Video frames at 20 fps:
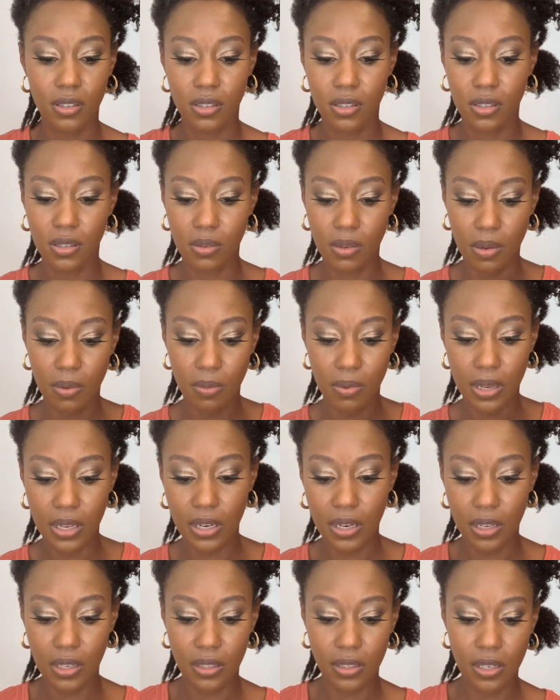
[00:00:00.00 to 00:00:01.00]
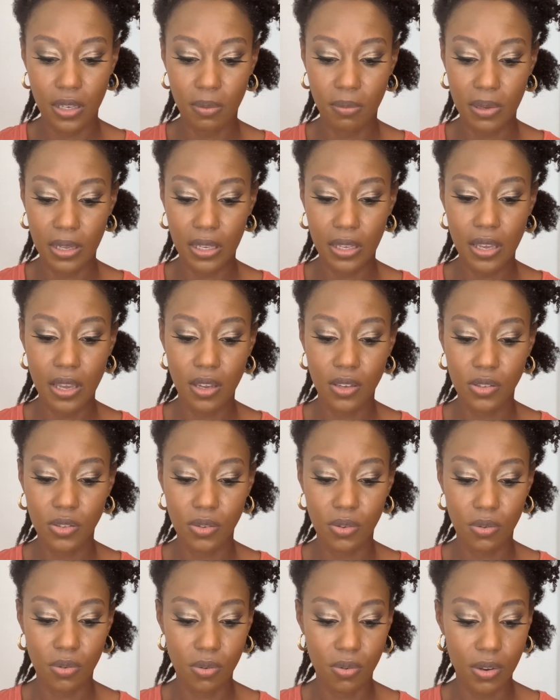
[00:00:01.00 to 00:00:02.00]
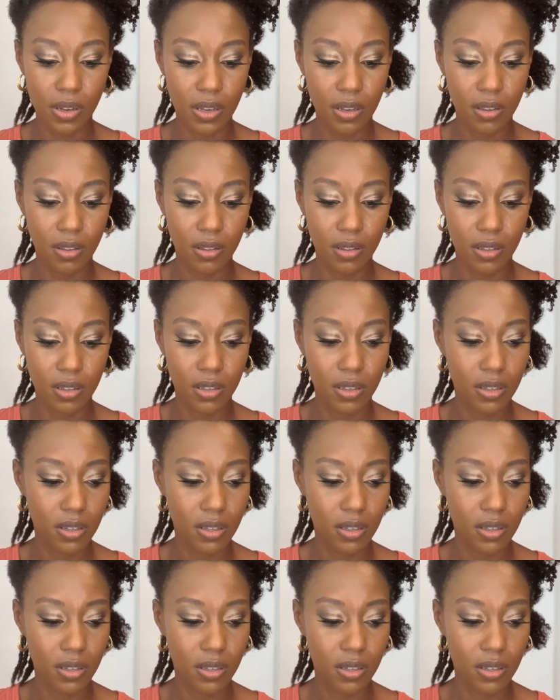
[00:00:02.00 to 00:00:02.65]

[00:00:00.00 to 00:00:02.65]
So I wet it, take my castor oil,